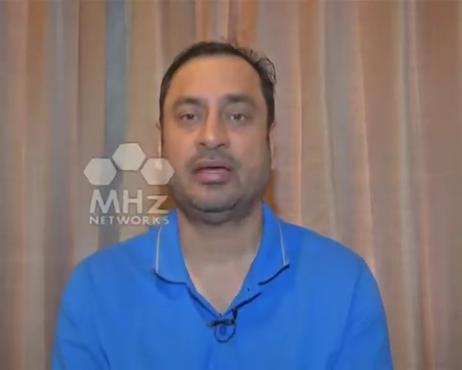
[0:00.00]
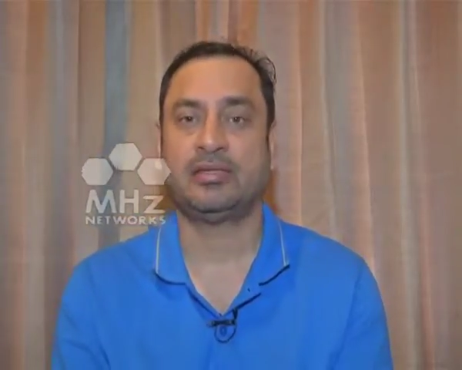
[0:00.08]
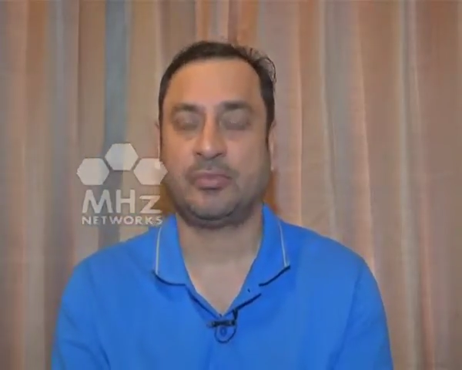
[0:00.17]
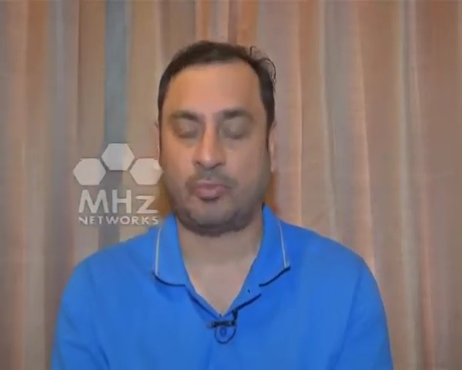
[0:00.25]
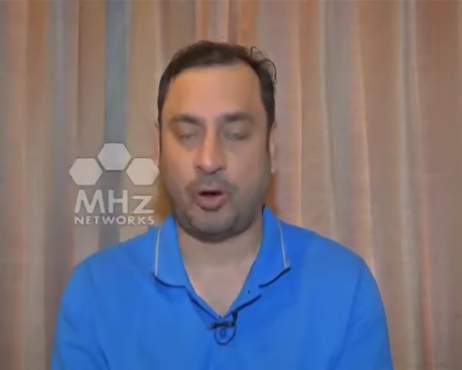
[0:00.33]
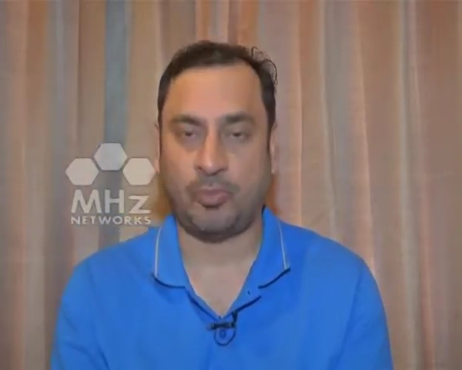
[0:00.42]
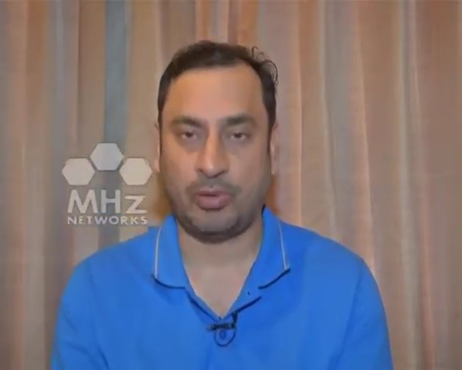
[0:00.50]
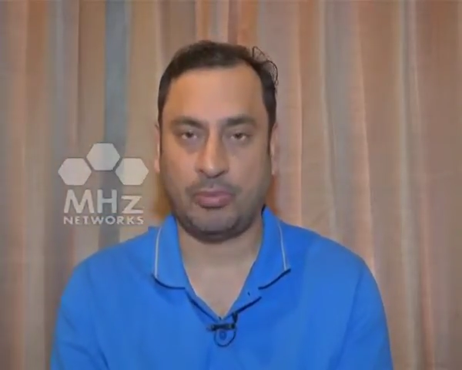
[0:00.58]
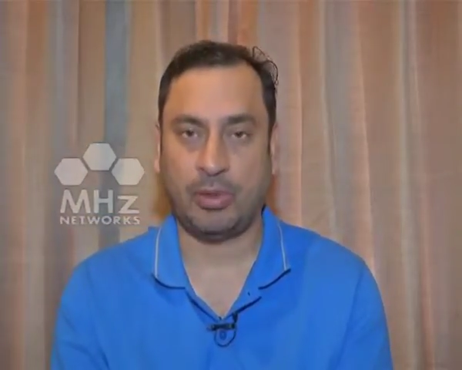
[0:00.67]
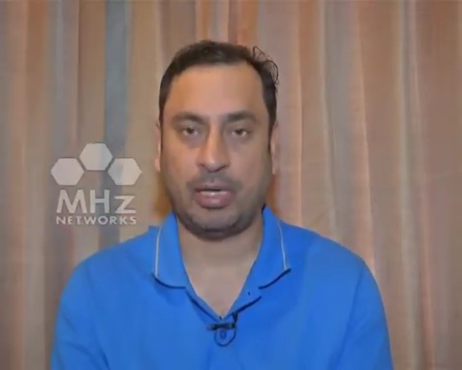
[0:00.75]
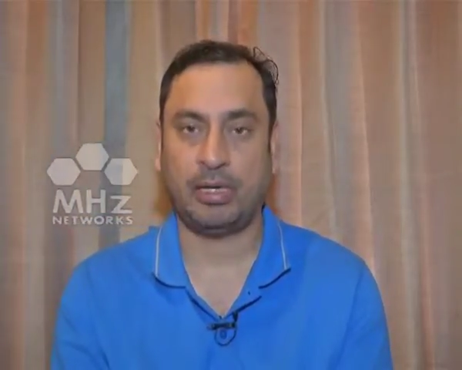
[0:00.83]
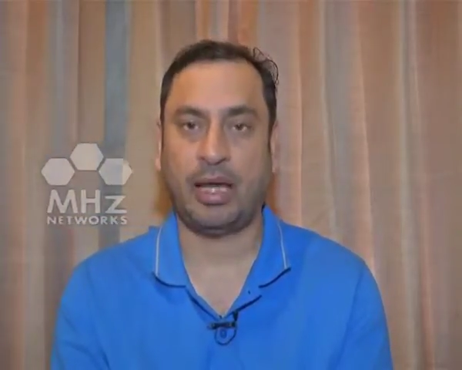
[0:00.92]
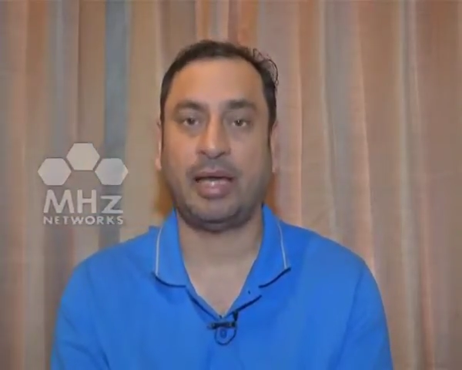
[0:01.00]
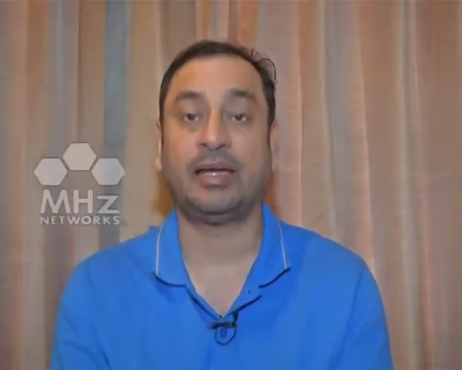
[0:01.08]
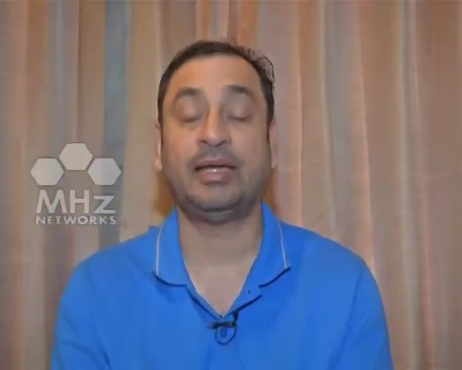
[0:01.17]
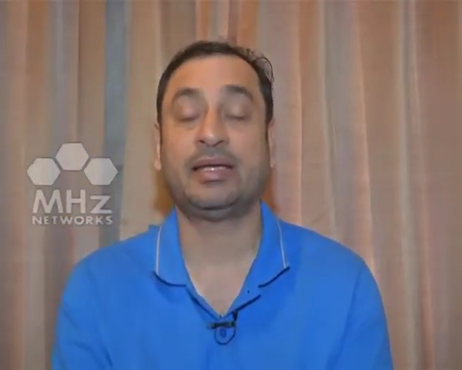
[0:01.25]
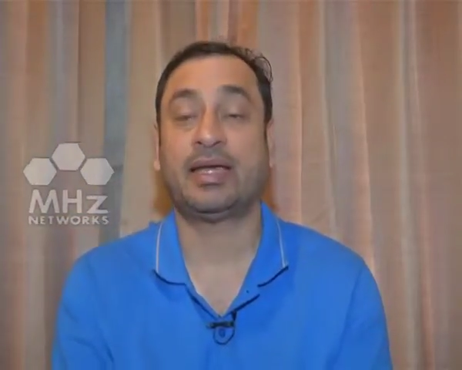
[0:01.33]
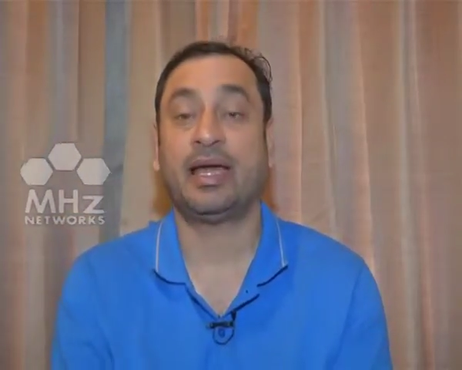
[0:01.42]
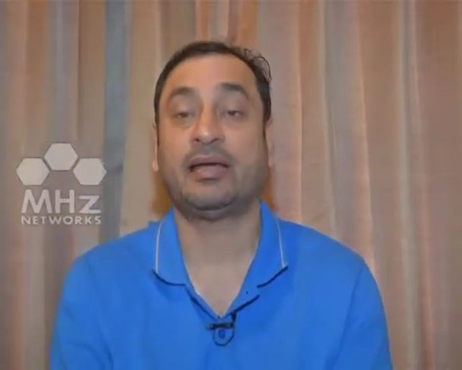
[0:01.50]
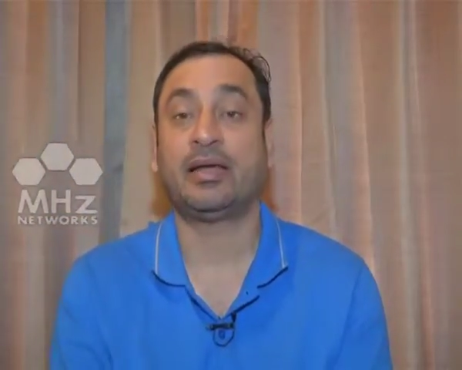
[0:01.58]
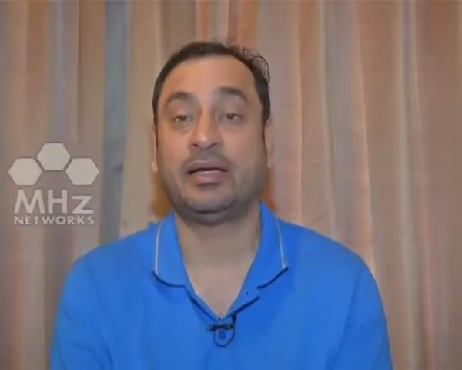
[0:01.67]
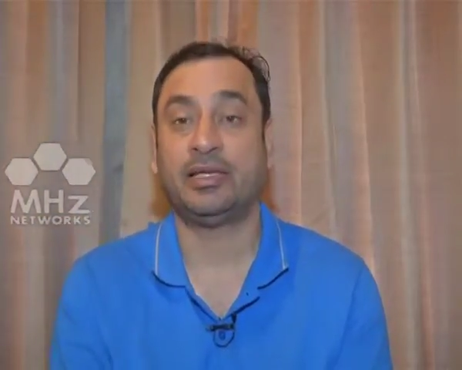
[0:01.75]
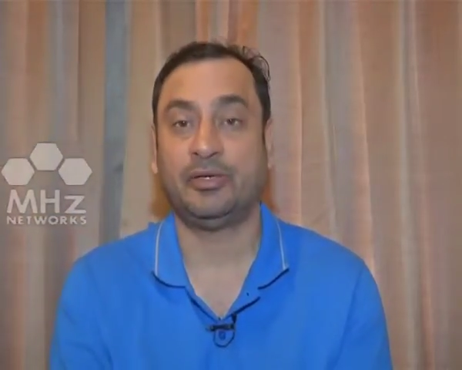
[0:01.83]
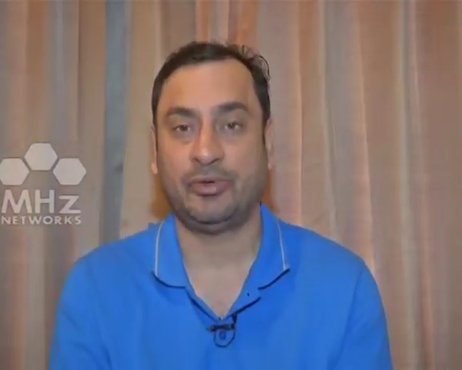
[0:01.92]
is a proper one and it can
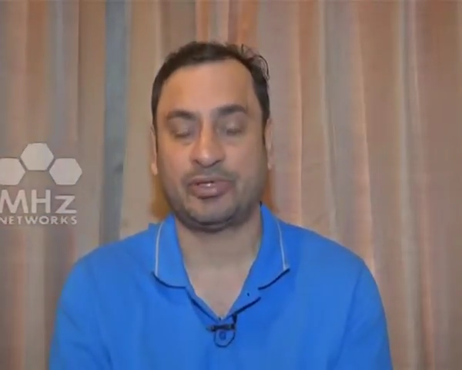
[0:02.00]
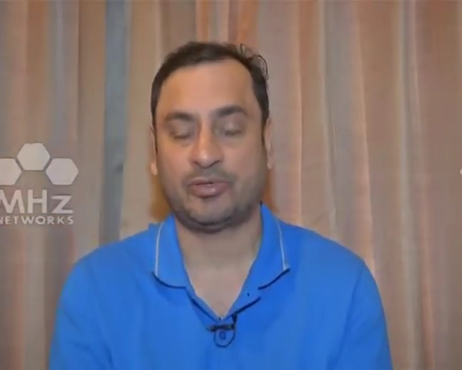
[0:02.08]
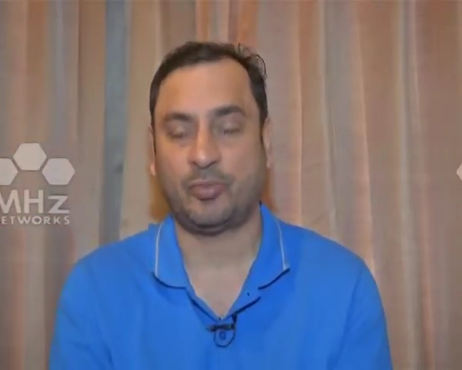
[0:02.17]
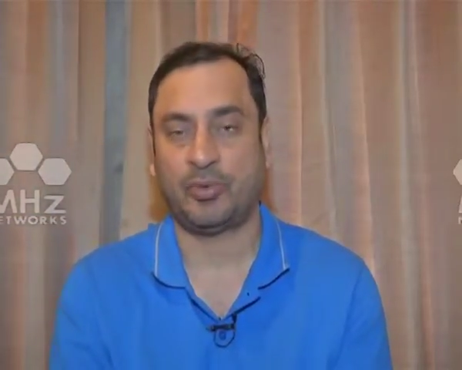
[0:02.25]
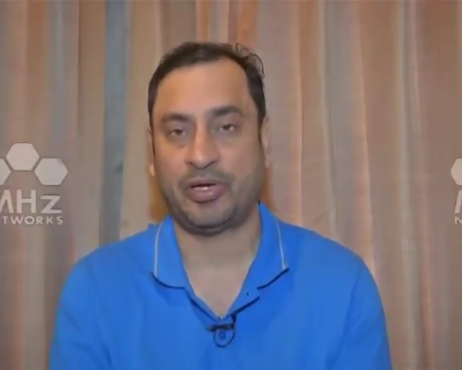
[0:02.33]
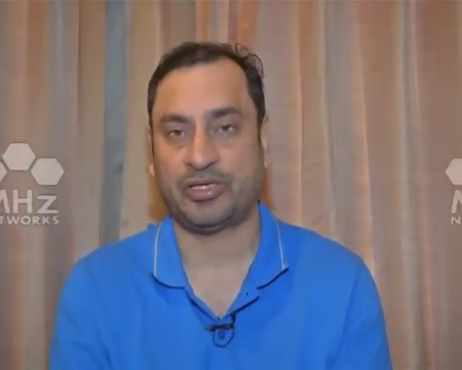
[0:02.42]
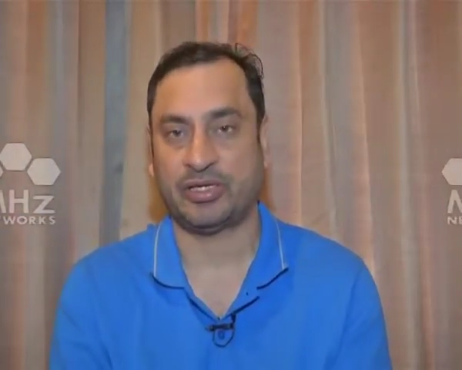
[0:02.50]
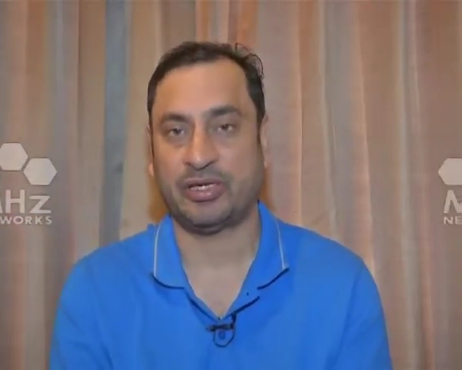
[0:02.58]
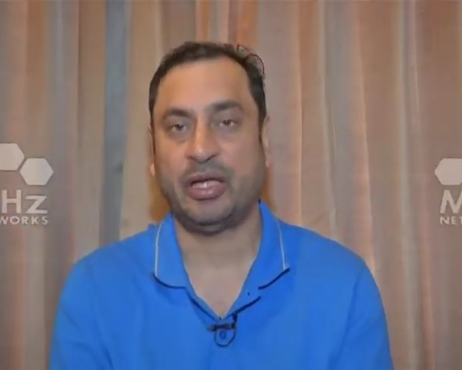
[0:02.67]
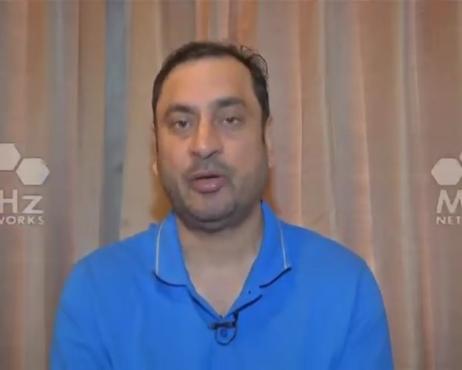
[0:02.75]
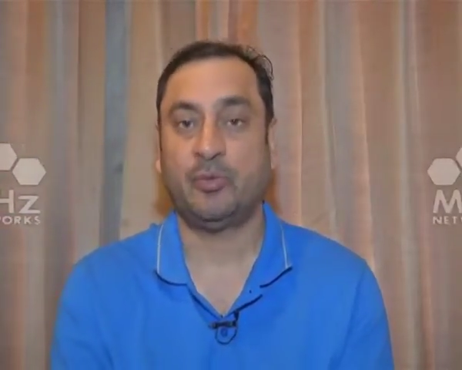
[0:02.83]
continue its operation,